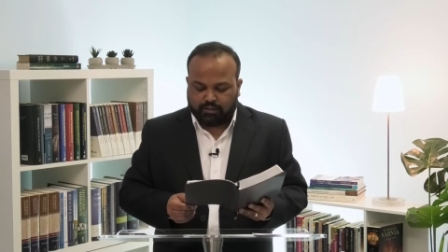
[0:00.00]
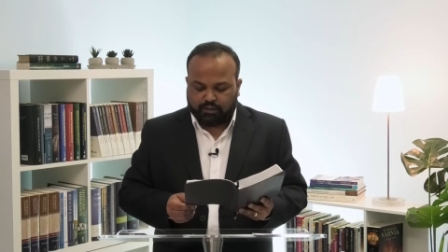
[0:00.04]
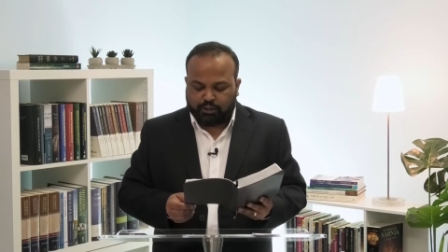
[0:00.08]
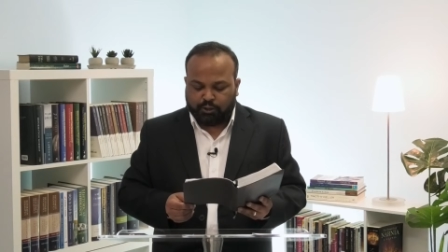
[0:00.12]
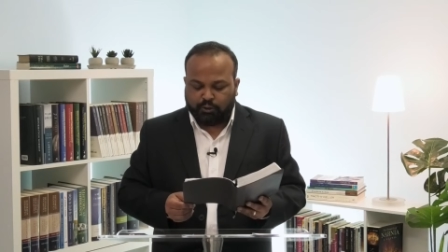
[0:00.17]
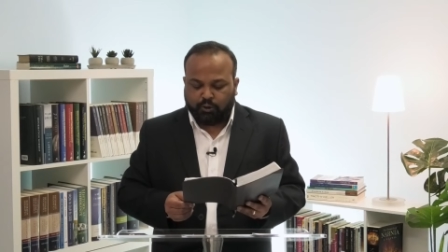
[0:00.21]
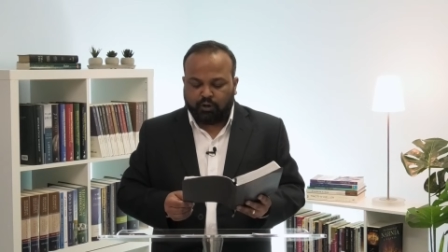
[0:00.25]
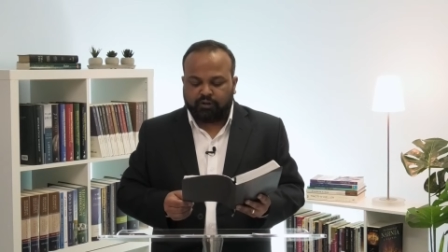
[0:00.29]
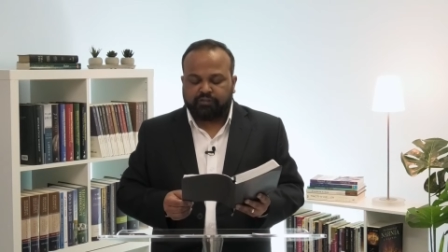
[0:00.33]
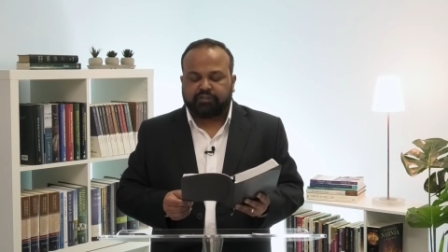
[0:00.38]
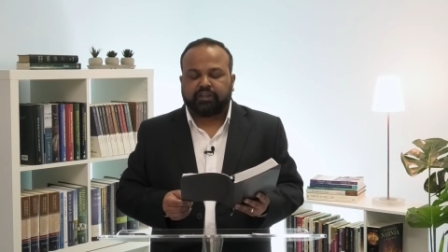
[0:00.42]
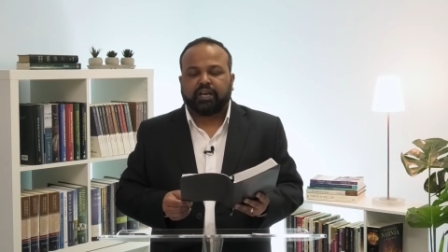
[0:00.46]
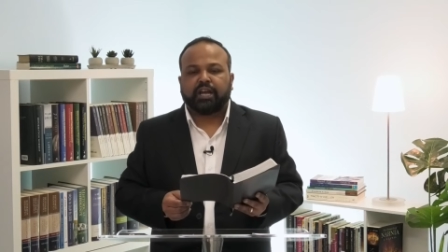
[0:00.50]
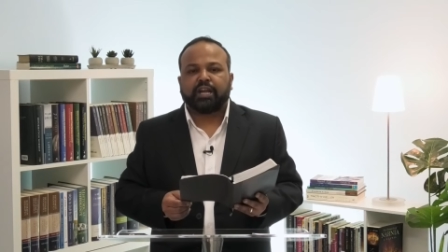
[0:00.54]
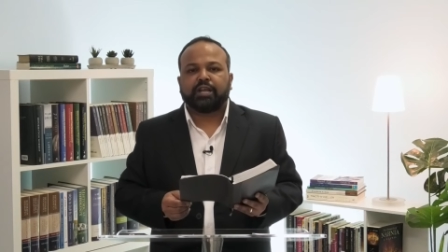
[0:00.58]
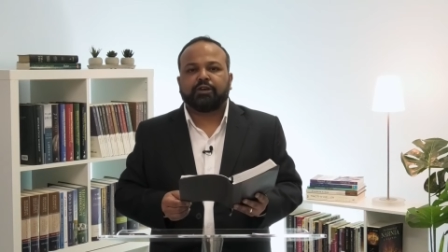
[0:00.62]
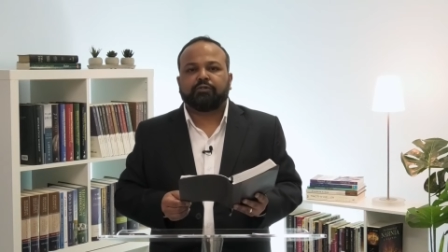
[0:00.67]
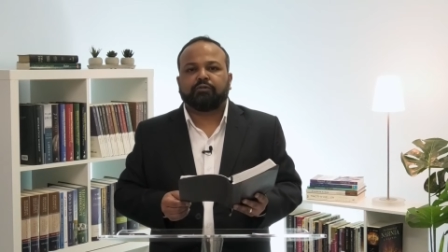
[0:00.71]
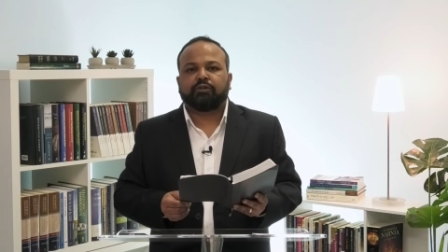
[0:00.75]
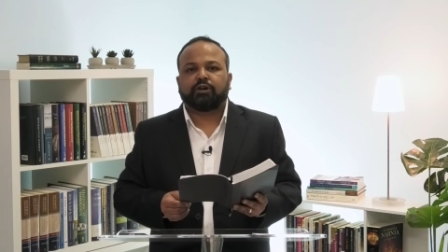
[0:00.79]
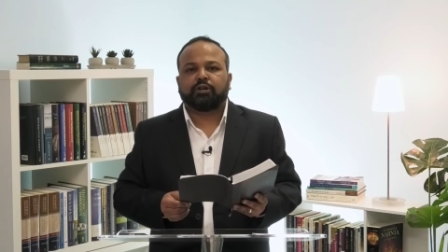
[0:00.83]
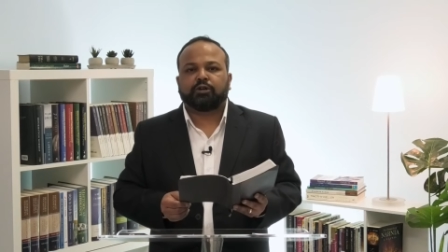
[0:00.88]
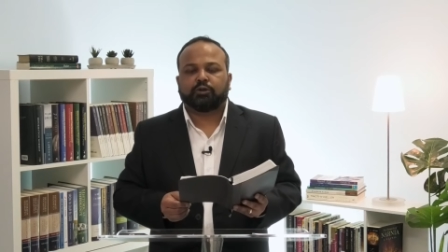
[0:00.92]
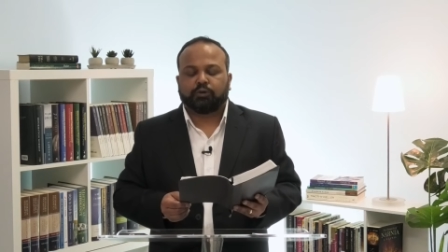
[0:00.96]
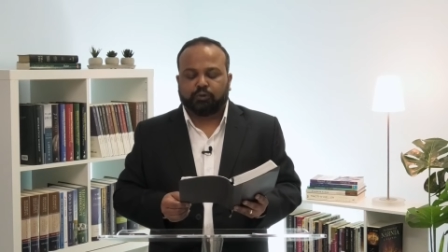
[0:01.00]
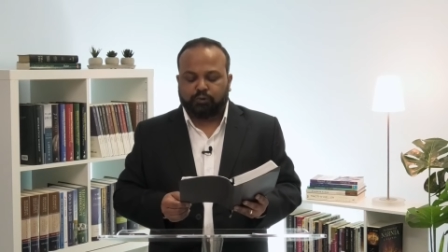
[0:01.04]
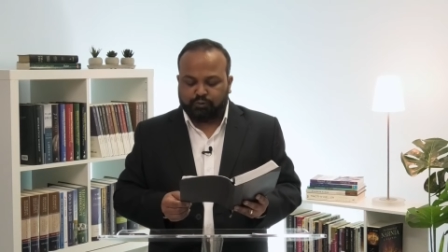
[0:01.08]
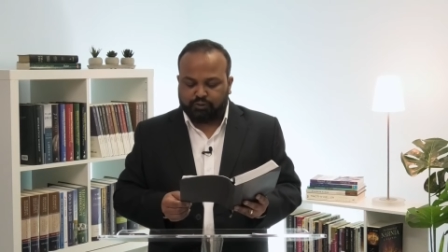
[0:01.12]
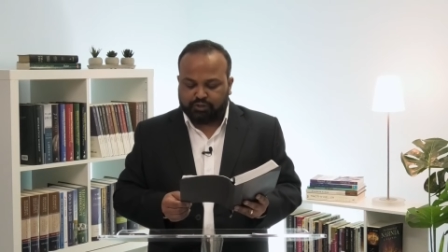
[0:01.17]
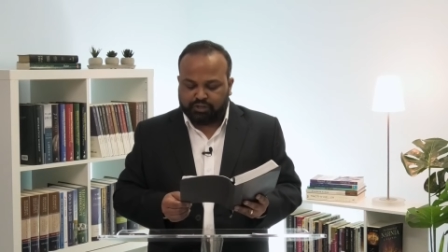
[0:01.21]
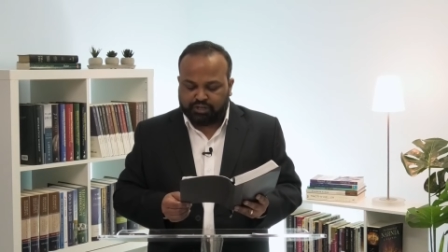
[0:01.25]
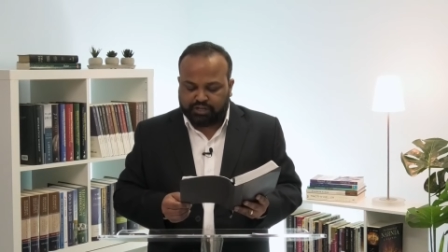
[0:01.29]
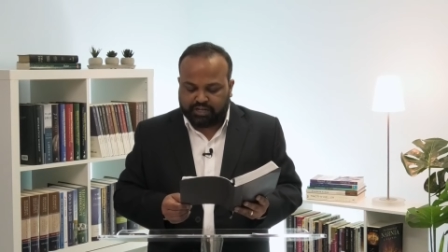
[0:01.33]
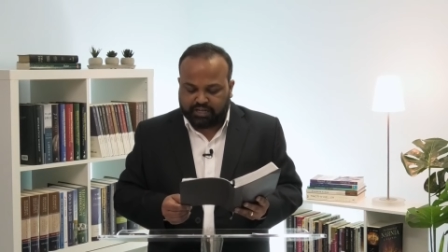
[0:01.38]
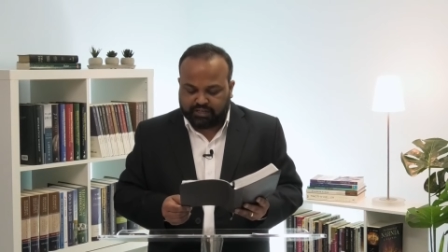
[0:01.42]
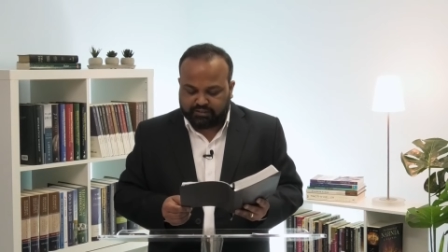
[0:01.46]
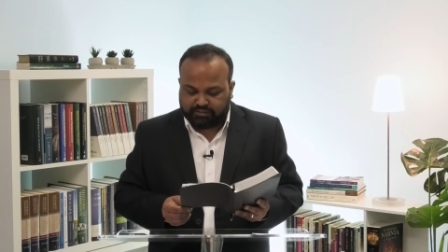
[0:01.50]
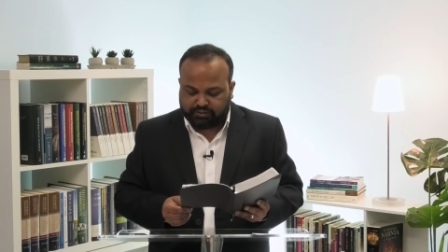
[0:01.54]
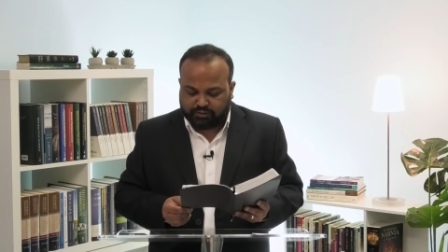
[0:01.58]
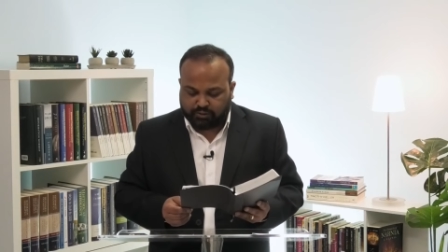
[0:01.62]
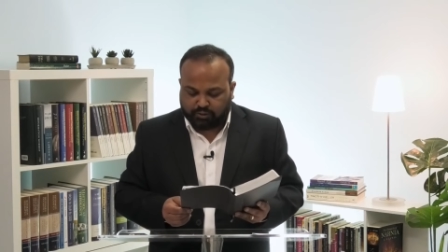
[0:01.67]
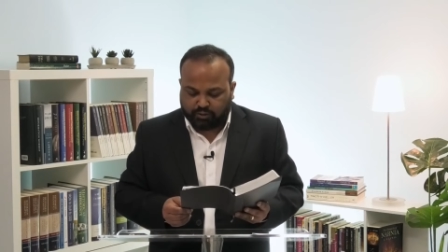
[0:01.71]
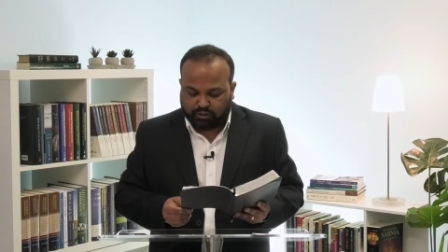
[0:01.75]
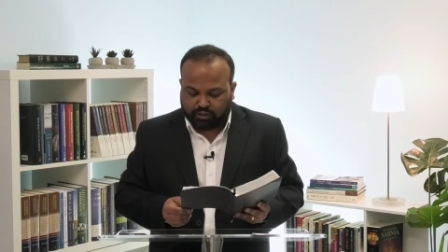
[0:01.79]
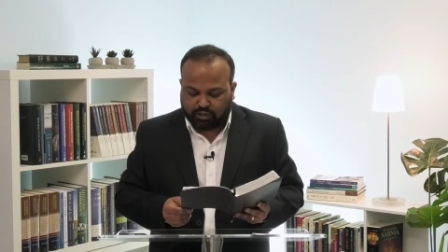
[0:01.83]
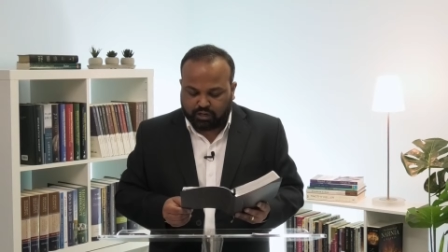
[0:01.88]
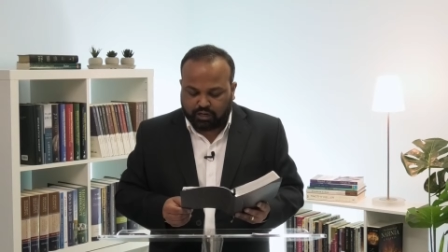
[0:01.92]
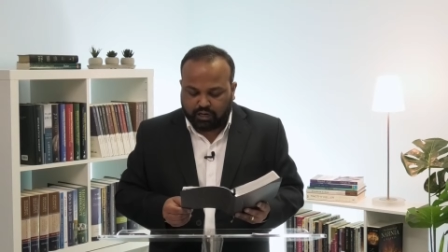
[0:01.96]
nor is anyone who does
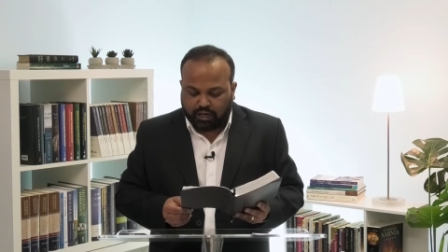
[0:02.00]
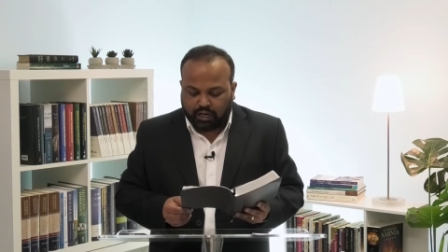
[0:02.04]
not